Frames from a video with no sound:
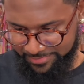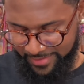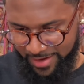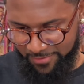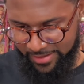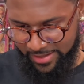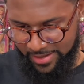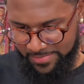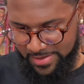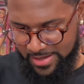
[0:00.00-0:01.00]
I really
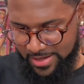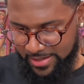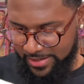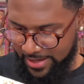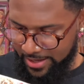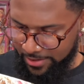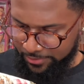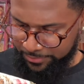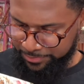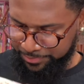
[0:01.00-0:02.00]
am.
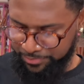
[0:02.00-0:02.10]
Now,